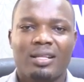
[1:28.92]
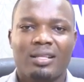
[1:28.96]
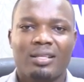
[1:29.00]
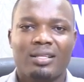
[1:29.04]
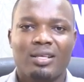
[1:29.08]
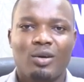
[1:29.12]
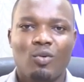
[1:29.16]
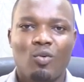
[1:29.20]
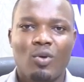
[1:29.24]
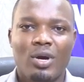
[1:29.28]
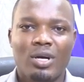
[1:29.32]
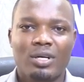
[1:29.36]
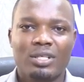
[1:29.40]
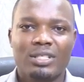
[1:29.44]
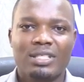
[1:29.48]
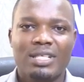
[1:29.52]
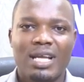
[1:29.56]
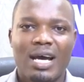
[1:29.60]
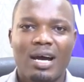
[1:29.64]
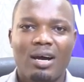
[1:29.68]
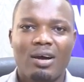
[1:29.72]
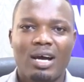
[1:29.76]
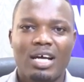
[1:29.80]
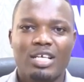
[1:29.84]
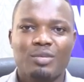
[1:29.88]
The world
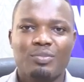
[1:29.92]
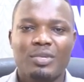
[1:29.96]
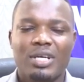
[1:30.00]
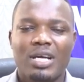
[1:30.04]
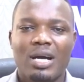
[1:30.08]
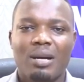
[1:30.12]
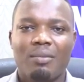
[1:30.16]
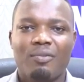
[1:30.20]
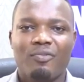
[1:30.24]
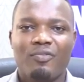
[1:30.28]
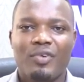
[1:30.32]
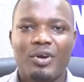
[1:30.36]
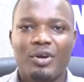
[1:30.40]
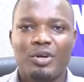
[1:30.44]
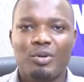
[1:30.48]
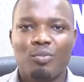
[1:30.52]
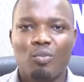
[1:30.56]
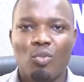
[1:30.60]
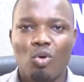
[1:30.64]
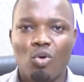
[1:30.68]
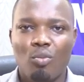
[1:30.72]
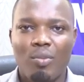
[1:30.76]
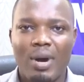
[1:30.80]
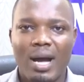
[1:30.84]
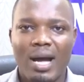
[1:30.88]
now has become very
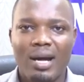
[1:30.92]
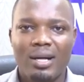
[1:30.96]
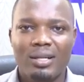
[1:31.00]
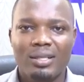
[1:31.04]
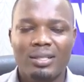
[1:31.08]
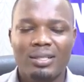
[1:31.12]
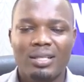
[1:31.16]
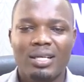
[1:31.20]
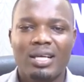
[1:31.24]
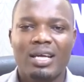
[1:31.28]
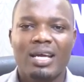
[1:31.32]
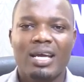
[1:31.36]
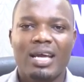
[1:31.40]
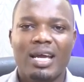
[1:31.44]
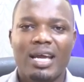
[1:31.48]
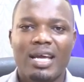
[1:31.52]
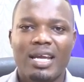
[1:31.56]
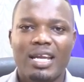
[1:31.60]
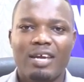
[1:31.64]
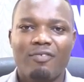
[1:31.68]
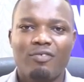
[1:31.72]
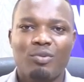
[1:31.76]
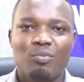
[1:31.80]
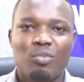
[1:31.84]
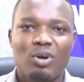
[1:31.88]
mobile,
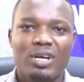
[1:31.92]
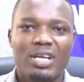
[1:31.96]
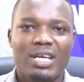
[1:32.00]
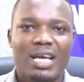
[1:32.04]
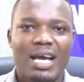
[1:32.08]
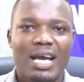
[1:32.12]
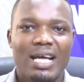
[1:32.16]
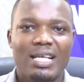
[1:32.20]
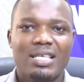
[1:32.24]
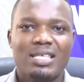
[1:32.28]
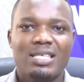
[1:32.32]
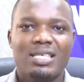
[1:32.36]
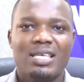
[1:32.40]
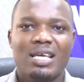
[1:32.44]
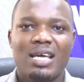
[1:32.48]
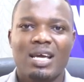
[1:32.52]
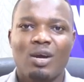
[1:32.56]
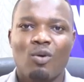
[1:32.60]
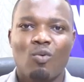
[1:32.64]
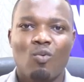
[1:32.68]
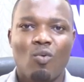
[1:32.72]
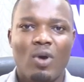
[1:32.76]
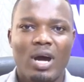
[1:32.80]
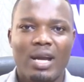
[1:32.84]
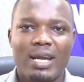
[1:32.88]
and everybody has
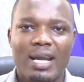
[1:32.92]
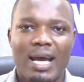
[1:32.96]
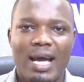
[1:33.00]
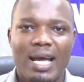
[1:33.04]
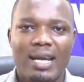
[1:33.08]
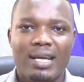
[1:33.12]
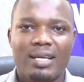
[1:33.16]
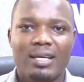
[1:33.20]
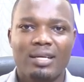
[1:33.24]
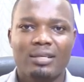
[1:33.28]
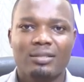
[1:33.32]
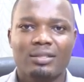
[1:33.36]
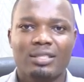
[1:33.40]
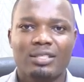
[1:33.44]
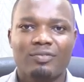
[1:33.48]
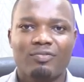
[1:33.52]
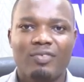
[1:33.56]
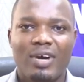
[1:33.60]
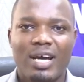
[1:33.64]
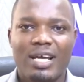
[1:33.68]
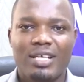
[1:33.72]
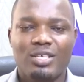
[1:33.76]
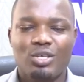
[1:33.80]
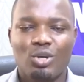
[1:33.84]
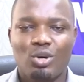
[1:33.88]
one handheld
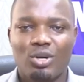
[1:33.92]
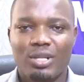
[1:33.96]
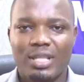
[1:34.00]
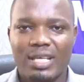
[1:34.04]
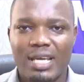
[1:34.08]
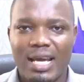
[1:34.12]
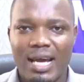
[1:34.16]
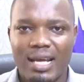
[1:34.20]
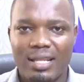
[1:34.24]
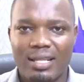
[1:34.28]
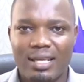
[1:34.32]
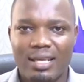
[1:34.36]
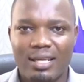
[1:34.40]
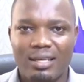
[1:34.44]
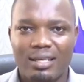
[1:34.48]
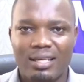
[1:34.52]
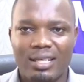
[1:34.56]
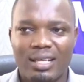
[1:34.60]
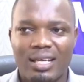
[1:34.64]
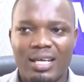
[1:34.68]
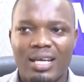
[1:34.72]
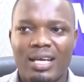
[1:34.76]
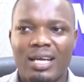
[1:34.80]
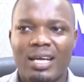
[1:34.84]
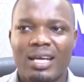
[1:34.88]
device or the other.
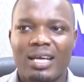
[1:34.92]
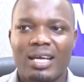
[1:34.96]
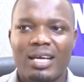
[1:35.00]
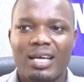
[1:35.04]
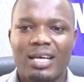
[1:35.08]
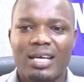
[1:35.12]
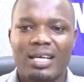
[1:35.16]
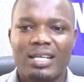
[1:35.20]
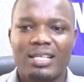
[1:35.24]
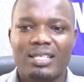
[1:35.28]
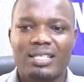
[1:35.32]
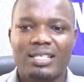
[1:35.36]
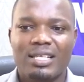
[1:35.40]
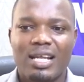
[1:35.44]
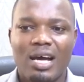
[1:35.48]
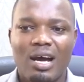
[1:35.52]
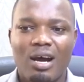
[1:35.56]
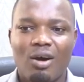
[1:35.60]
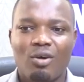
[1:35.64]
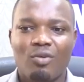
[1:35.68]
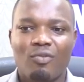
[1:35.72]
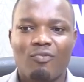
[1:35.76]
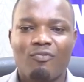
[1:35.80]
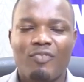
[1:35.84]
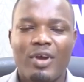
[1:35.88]
It's
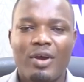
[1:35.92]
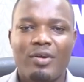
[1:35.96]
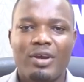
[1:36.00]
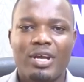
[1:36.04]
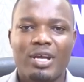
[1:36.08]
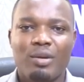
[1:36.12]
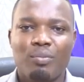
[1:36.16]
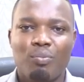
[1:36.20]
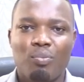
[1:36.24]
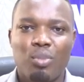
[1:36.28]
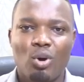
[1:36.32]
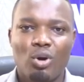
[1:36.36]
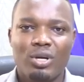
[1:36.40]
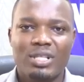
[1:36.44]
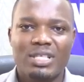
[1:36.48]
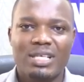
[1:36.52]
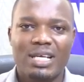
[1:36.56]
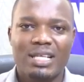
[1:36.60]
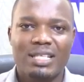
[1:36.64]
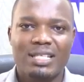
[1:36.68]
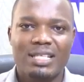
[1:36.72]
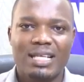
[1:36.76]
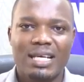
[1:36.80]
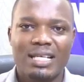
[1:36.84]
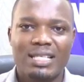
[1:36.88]
now very
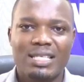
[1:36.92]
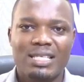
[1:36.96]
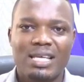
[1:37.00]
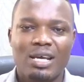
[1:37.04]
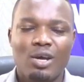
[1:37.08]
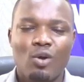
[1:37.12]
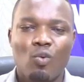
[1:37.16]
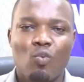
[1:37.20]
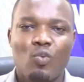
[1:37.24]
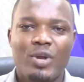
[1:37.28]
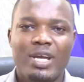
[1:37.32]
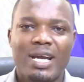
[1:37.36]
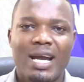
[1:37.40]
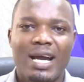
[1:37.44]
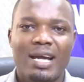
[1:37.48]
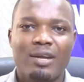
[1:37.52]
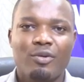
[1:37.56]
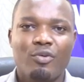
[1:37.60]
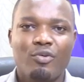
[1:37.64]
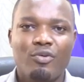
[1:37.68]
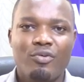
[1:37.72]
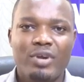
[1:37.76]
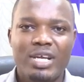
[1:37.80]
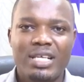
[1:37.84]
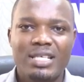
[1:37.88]
important that we
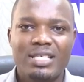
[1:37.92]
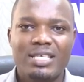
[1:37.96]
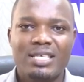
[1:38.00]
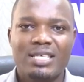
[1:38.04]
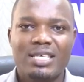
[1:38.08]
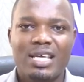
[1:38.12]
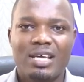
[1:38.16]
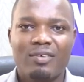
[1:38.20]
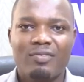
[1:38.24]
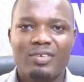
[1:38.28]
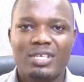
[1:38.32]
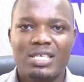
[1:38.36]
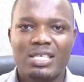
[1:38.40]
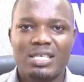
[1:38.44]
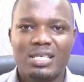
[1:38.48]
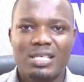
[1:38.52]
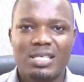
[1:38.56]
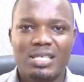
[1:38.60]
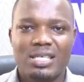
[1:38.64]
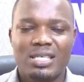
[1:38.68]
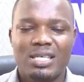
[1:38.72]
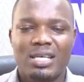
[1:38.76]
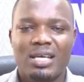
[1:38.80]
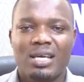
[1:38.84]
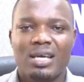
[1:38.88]
can reach
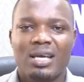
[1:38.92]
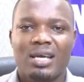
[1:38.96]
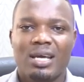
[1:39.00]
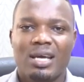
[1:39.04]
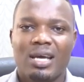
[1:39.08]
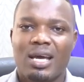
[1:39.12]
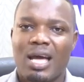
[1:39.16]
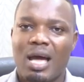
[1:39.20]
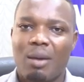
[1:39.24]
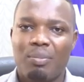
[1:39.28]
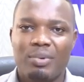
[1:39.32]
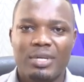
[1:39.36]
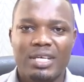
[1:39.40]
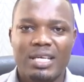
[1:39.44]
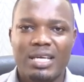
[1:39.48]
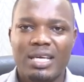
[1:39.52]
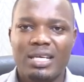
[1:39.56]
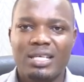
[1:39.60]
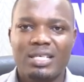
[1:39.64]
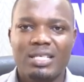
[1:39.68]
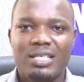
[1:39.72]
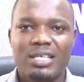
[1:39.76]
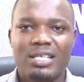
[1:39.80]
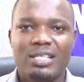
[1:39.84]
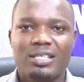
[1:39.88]
services,
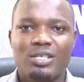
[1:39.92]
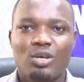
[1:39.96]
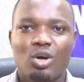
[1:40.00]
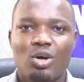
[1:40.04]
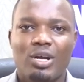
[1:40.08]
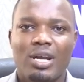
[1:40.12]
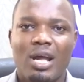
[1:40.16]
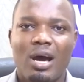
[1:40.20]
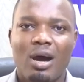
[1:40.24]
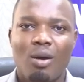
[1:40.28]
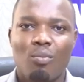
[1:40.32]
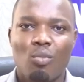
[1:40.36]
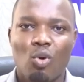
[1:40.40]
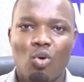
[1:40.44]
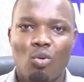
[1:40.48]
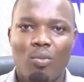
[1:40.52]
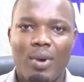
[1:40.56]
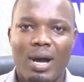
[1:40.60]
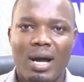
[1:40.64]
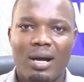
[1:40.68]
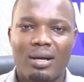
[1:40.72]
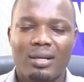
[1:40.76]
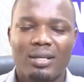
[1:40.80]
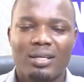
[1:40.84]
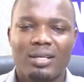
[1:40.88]
applications on our
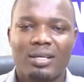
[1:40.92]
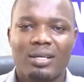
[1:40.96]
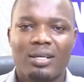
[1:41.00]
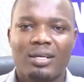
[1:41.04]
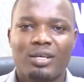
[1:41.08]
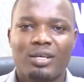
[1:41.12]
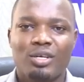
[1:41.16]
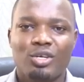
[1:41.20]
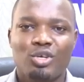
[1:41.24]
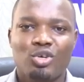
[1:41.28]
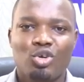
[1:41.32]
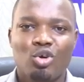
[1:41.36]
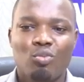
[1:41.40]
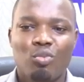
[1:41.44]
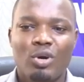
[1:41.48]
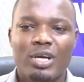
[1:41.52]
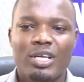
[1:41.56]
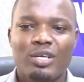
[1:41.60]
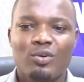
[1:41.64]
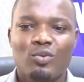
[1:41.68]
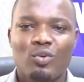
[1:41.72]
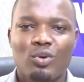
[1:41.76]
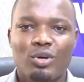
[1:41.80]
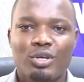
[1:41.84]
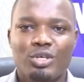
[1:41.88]
mobile.
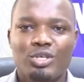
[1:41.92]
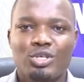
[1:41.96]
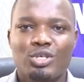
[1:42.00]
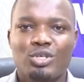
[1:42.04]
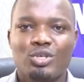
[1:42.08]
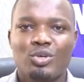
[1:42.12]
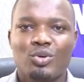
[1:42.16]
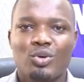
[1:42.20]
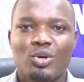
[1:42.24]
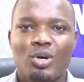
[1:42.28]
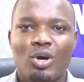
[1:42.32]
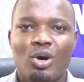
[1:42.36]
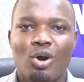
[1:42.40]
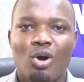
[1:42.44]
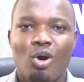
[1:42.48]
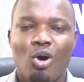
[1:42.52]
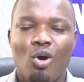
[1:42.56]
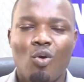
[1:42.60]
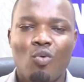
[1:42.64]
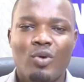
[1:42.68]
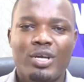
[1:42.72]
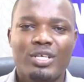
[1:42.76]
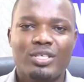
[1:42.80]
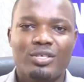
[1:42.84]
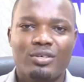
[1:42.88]
Nobody wants to
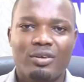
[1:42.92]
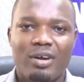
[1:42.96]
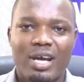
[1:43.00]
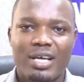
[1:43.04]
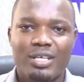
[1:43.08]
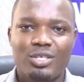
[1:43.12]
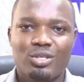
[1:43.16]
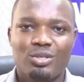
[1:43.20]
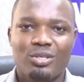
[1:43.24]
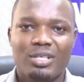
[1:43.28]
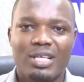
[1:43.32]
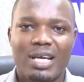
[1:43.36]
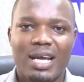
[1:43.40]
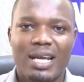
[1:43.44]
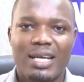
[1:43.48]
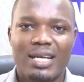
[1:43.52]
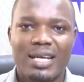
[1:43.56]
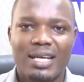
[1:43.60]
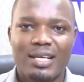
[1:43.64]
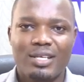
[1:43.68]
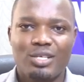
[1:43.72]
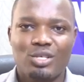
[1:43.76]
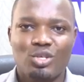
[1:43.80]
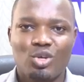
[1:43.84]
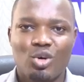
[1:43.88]
always rush to their
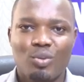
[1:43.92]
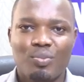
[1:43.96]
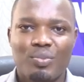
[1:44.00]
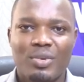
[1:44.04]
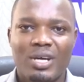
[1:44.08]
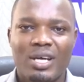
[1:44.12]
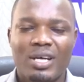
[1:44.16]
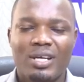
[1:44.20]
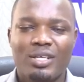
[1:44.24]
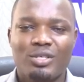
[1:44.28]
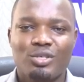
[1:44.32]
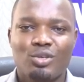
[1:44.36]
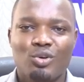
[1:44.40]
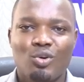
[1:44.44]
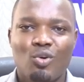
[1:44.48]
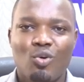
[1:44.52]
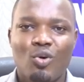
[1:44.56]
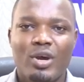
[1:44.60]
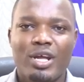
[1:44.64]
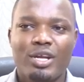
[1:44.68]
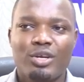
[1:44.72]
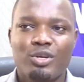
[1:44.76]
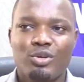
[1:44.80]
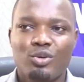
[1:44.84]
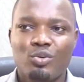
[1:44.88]
desktop to go
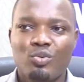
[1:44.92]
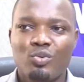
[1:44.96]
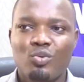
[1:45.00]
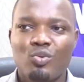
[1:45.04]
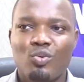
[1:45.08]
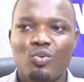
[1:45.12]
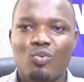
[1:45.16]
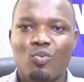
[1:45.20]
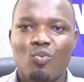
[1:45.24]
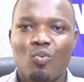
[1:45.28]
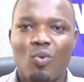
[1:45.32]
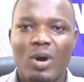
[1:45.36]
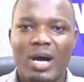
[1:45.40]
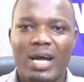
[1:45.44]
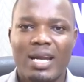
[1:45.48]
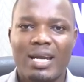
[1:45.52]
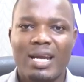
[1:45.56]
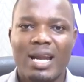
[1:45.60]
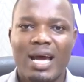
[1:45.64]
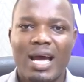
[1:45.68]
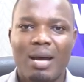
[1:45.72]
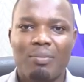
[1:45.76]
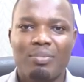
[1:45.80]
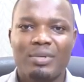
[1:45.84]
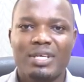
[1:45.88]
and do one
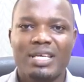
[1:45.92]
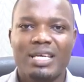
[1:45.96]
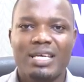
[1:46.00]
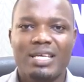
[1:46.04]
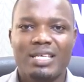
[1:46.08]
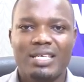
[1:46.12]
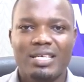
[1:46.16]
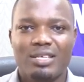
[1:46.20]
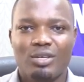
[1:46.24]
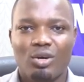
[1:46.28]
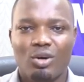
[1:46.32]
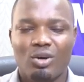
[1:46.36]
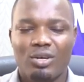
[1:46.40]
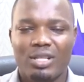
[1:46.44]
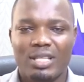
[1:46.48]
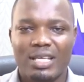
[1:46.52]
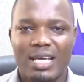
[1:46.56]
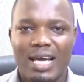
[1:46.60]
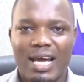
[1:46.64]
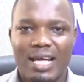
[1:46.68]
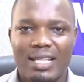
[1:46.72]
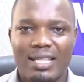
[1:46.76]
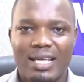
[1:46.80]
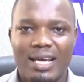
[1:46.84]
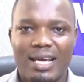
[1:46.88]
application or
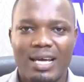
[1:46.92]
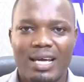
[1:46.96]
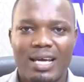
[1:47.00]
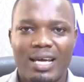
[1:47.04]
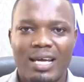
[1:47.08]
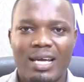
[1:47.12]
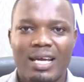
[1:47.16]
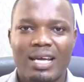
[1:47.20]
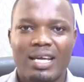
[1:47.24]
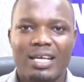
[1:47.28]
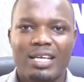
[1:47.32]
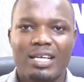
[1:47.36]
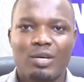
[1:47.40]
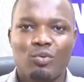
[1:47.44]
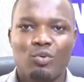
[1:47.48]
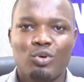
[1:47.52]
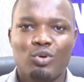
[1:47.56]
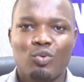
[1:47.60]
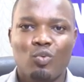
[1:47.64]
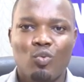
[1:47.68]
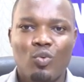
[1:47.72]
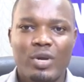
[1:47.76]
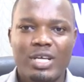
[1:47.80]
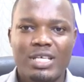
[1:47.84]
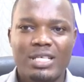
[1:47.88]
the other. They
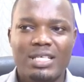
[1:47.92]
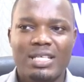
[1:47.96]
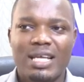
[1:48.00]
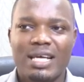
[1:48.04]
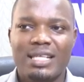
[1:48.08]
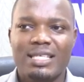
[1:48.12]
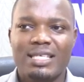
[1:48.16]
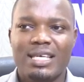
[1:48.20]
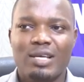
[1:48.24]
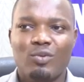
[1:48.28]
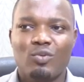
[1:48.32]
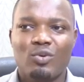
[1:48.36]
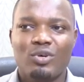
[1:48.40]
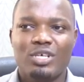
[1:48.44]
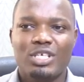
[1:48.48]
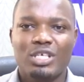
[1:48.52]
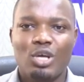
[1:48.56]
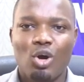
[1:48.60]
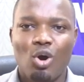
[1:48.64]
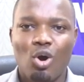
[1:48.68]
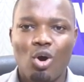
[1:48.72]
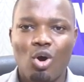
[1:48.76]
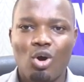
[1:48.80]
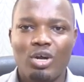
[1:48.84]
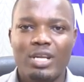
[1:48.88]
would wish that it was
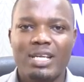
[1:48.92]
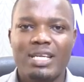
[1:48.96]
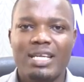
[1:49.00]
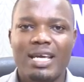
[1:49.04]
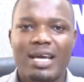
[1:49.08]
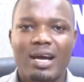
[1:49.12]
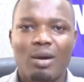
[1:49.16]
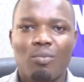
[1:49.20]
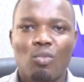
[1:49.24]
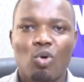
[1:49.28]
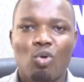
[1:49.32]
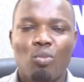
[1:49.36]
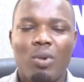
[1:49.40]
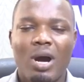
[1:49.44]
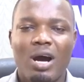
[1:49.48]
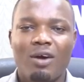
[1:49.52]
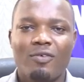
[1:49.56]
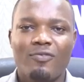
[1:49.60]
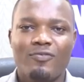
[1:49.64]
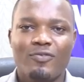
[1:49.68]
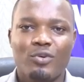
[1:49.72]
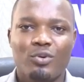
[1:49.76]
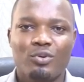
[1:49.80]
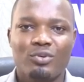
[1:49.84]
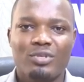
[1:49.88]
on their mobile
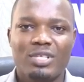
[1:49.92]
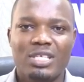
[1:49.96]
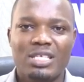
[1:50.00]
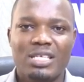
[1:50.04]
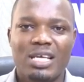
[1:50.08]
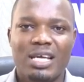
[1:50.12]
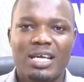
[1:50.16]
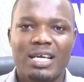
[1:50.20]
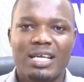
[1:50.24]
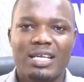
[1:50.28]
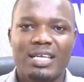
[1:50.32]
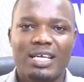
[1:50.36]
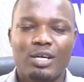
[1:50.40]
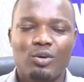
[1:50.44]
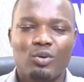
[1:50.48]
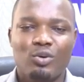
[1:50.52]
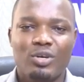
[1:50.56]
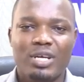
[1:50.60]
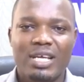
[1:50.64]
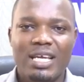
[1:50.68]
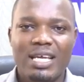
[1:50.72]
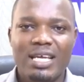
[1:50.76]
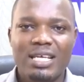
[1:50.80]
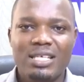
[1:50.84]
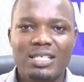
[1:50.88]
phones, they
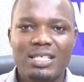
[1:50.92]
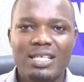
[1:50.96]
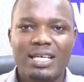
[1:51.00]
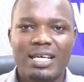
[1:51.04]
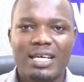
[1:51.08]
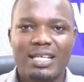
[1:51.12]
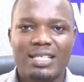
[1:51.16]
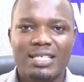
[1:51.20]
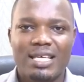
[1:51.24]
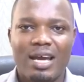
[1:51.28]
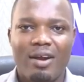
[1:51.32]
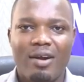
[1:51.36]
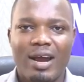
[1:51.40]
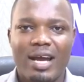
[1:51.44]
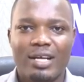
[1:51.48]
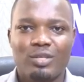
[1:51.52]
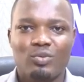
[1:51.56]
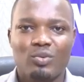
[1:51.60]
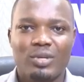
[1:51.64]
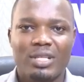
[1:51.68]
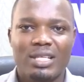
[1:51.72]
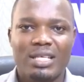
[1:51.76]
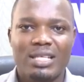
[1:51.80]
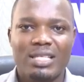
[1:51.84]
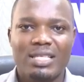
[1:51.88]
could easily interact
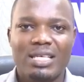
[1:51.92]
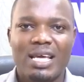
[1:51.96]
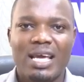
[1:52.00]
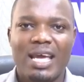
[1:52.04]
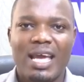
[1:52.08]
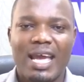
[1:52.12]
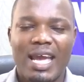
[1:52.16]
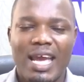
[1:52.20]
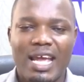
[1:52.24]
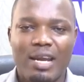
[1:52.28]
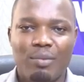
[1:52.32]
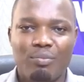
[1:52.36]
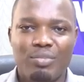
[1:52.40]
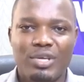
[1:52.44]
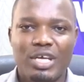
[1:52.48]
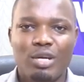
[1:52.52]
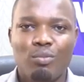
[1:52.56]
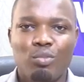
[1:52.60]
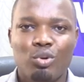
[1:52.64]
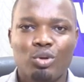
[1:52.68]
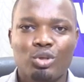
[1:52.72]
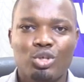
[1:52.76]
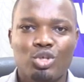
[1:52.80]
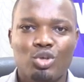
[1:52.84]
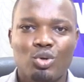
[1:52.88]
with it and be
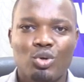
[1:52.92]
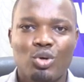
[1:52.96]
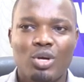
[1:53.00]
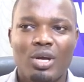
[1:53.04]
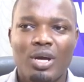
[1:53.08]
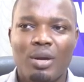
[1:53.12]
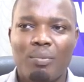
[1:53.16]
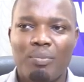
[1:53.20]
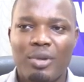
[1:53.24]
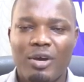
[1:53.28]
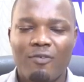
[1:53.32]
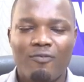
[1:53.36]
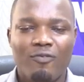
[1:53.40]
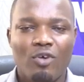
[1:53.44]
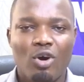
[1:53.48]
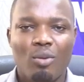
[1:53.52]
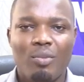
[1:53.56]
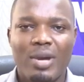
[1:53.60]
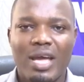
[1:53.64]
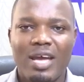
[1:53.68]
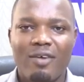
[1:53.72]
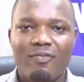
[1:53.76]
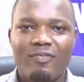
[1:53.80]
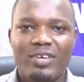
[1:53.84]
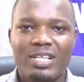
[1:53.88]
able to perform
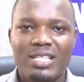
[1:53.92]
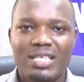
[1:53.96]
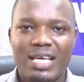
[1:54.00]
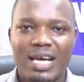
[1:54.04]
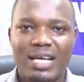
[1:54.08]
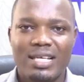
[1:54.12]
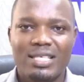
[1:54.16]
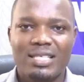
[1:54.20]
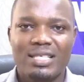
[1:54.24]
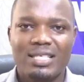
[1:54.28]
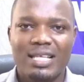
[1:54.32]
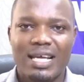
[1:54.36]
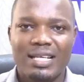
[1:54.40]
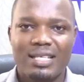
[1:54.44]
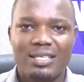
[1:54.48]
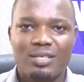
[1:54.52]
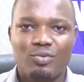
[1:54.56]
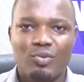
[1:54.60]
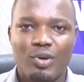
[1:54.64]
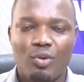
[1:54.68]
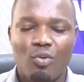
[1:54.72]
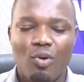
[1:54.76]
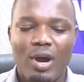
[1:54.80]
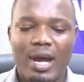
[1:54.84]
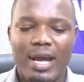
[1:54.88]
every task that's
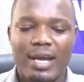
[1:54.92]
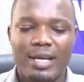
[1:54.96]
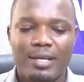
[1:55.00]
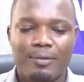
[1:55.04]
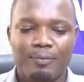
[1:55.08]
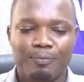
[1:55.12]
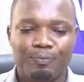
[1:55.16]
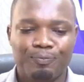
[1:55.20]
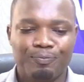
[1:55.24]
required.